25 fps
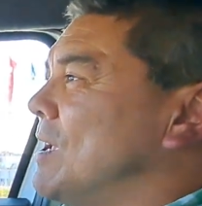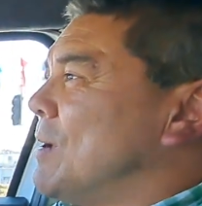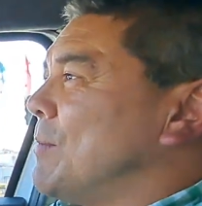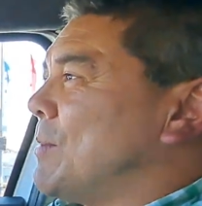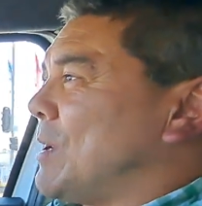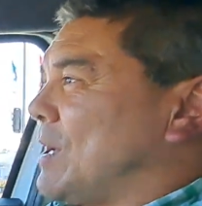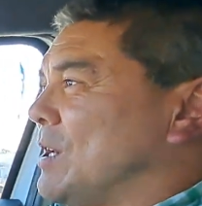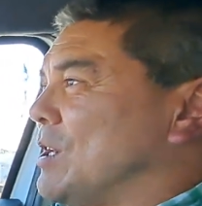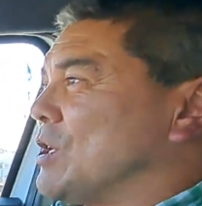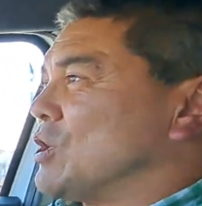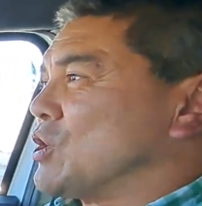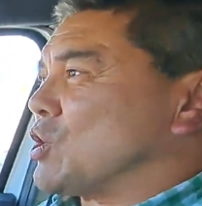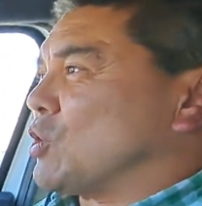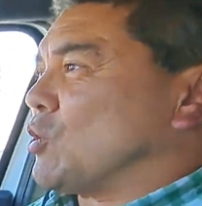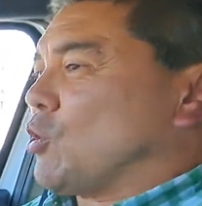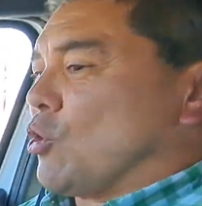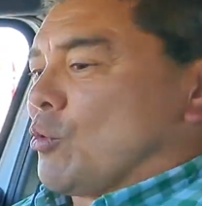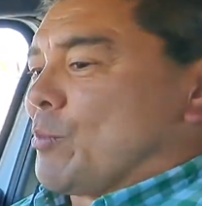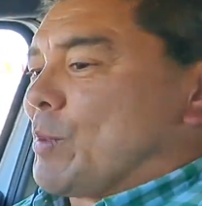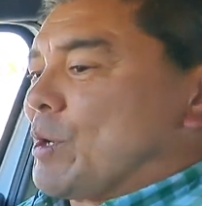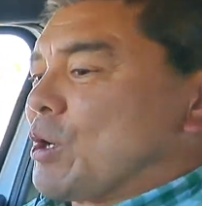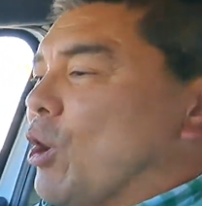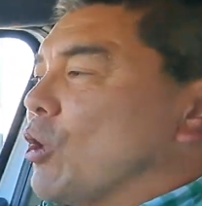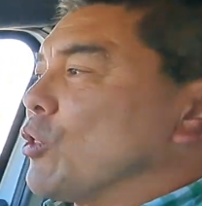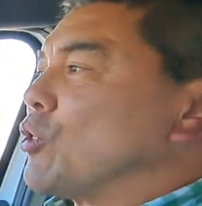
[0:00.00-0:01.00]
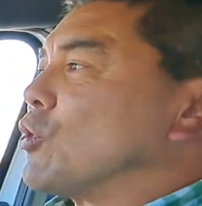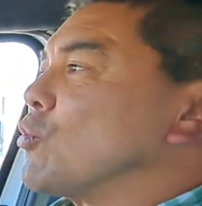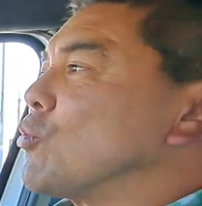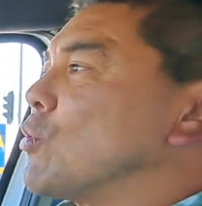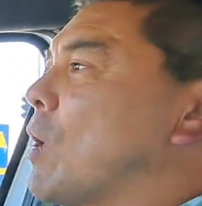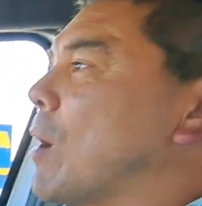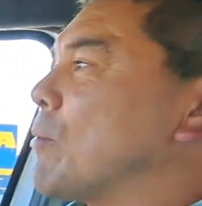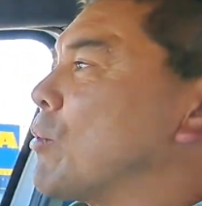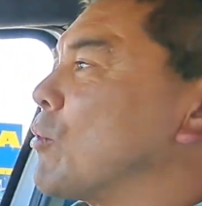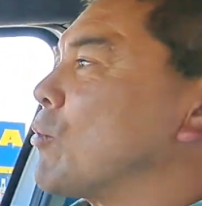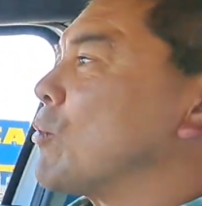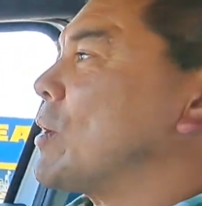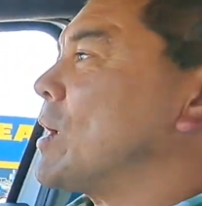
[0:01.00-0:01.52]
but it is a little bit on the
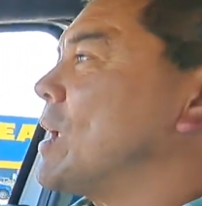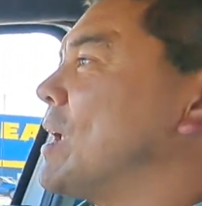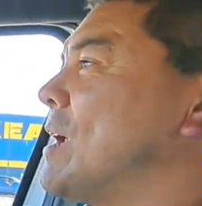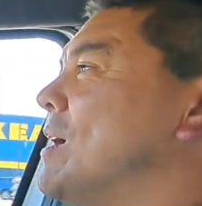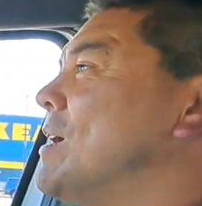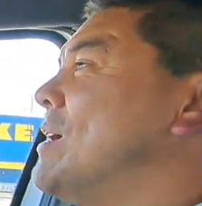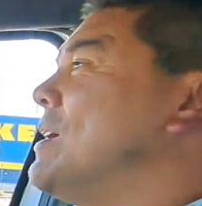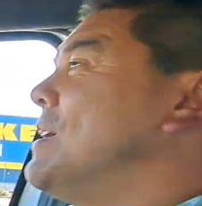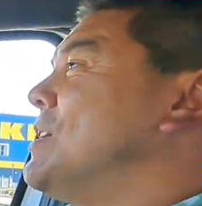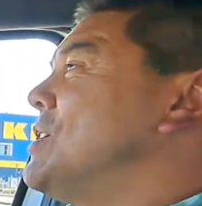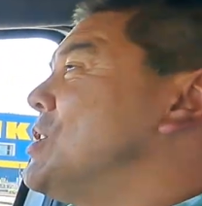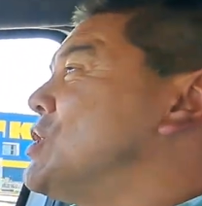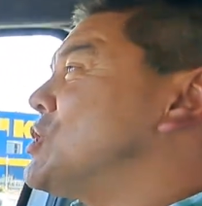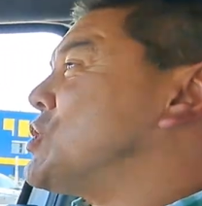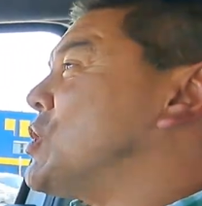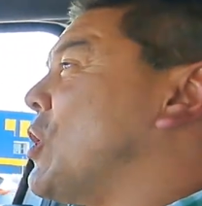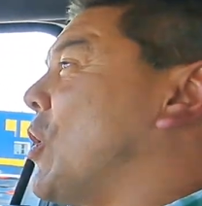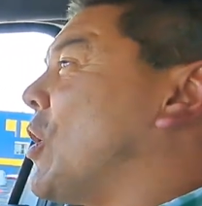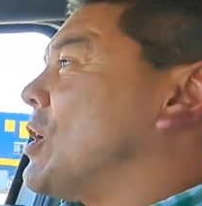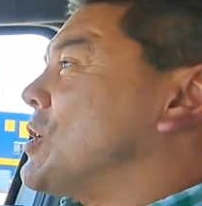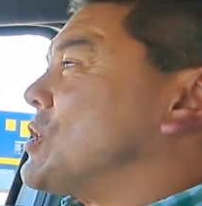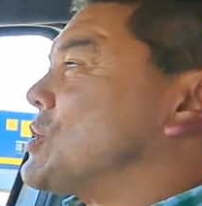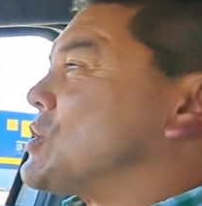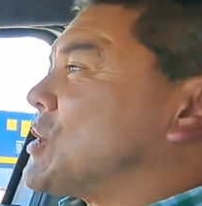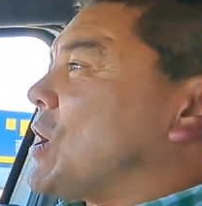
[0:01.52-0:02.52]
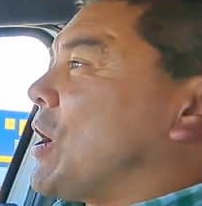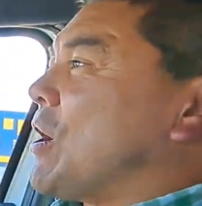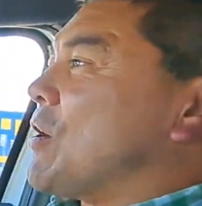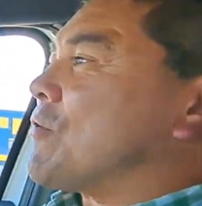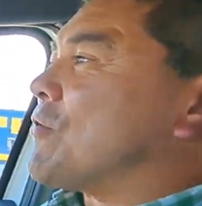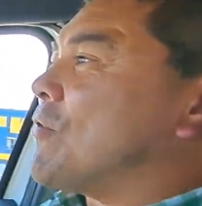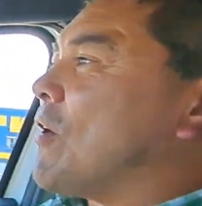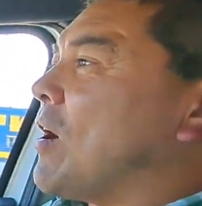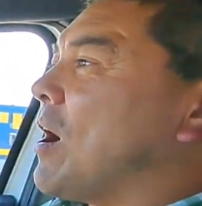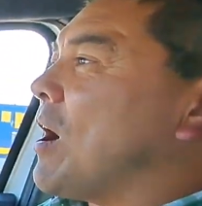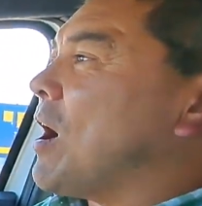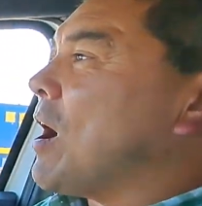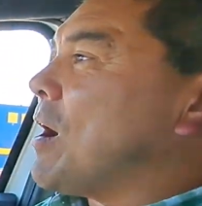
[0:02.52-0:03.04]
rubbery side so
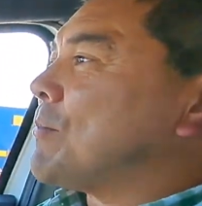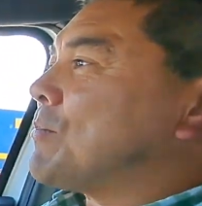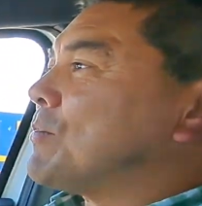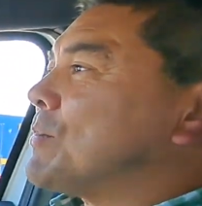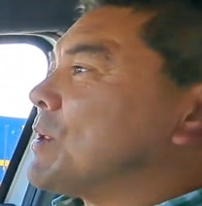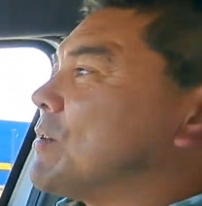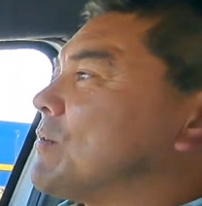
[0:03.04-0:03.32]
far.